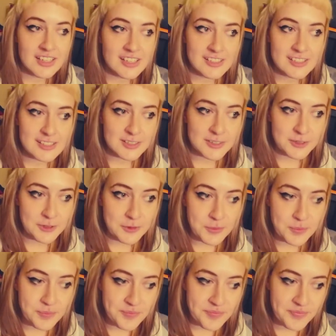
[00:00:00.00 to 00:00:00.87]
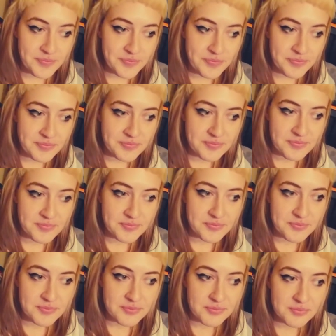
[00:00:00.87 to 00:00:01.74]
So
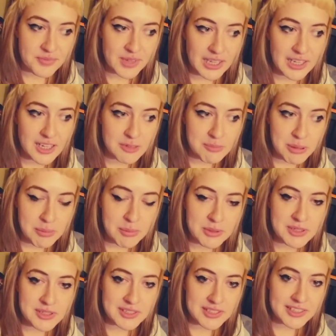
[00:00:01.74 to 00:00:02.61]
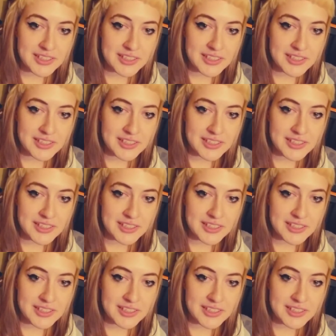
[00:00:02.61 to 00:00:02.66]
a lot of people just